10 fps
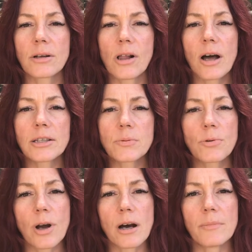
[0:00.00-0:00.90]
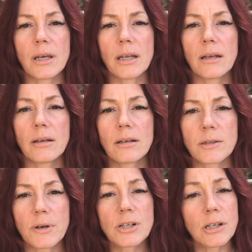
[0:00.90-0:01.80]
clients will come in,
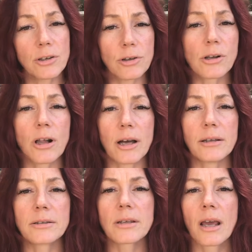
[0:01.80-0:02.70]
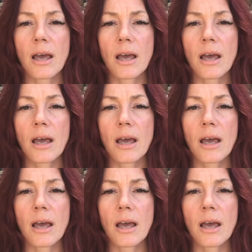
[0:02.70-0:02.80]
especially new clients,